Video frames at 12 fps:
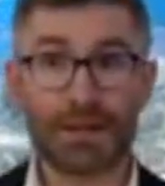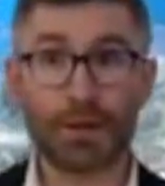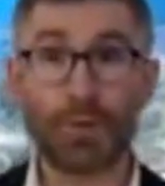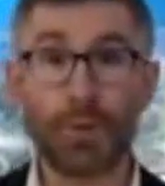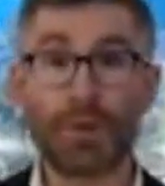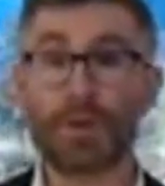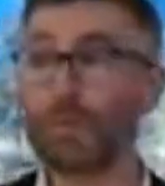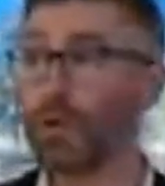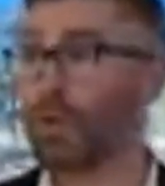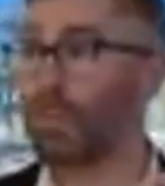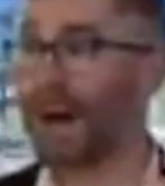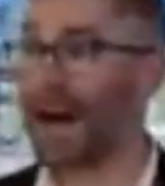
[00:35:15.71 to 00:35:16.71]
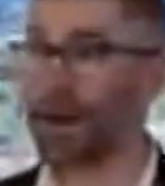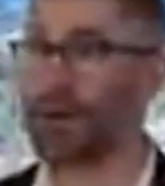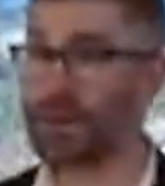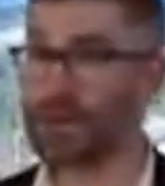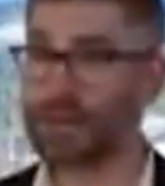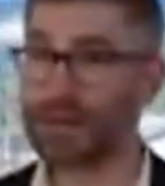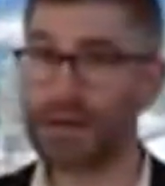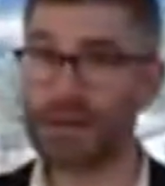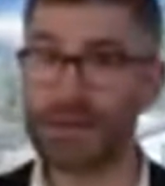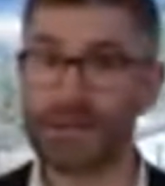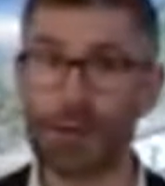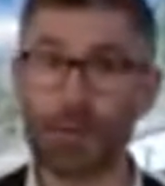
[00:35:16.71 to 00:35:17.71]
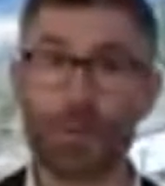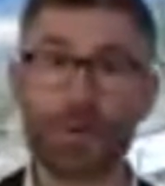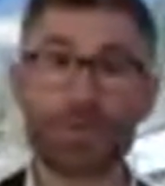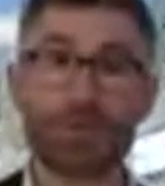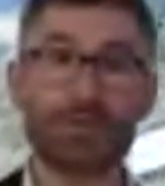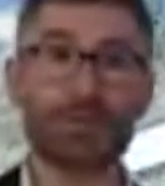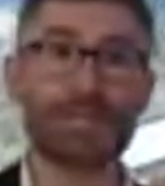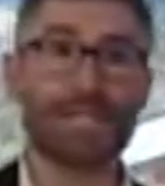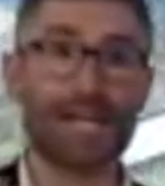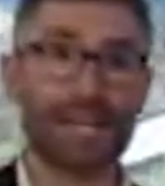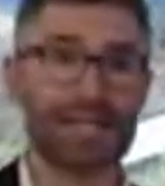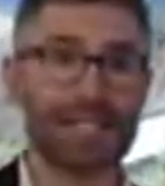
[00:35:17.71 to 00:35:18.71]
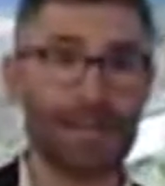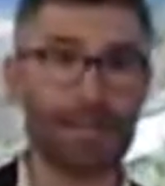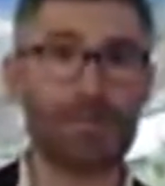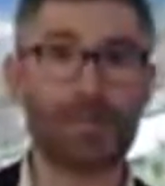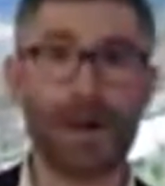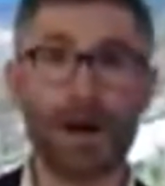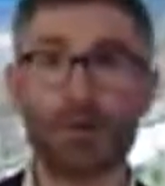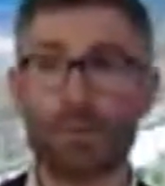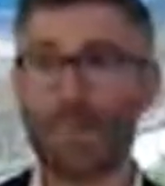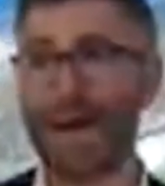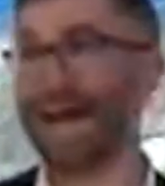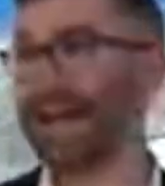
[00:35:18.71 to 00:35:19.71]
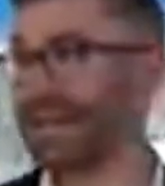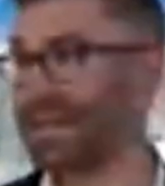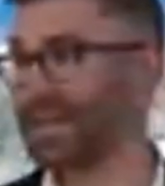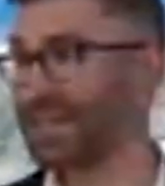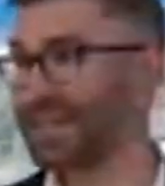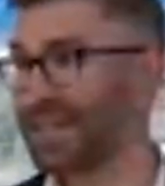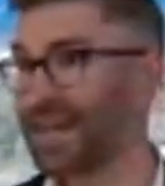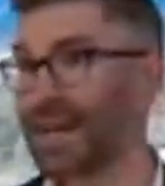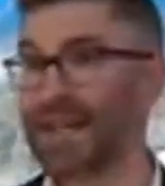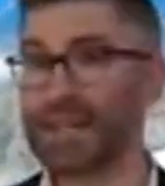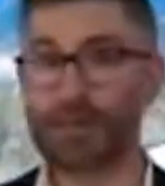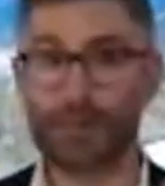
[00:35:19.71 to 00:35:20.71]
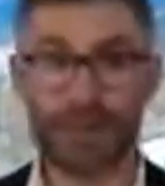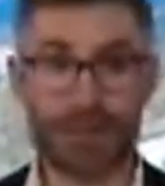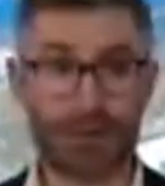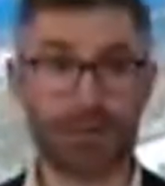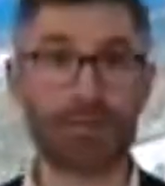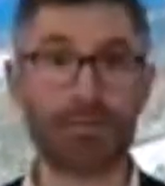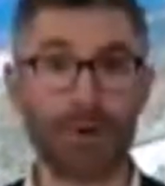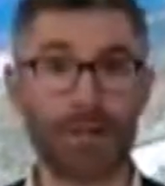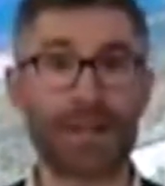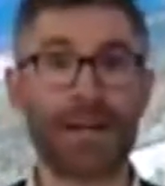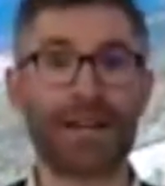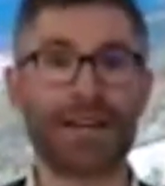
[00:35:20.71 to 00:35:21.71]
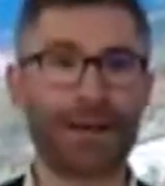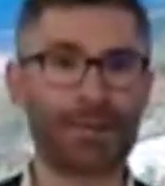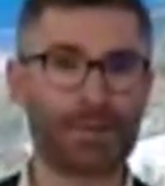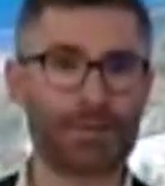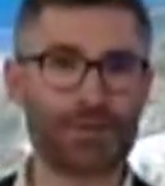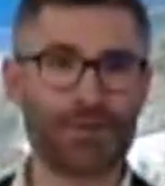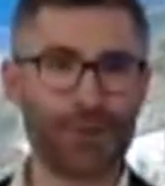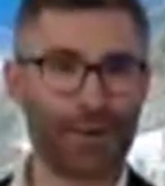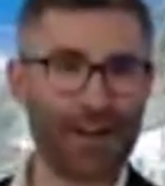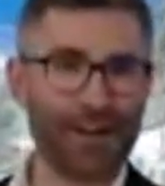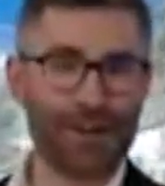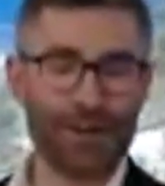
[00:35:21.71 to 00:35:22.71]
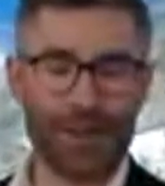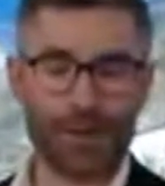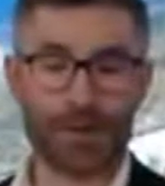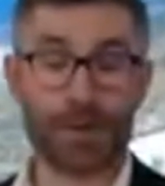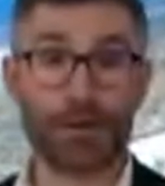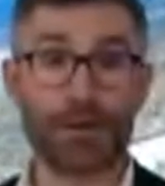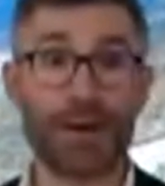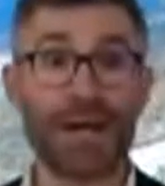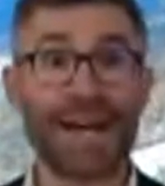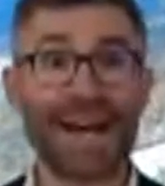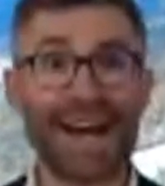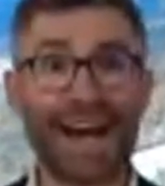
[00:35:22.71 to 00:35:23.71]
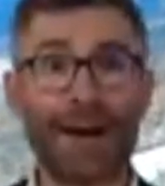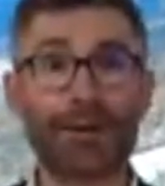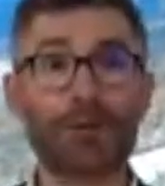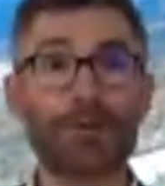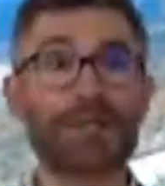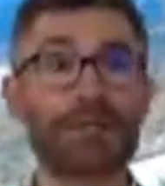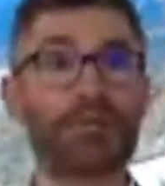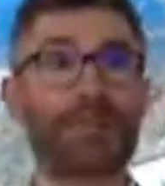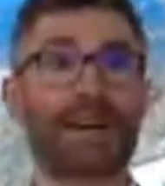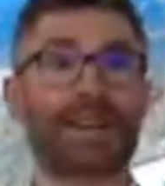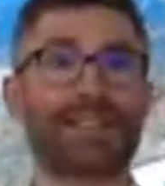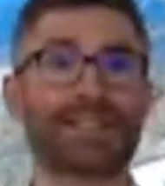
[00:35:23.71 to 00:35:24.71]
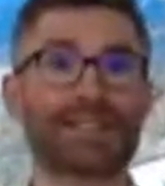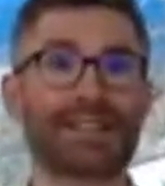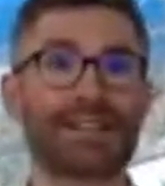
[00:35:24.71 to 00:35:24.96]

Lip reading: Don't we want more power? Don't we want to take some of the power back? And if we do want that, and I would strongly argue that we do, how do we do that?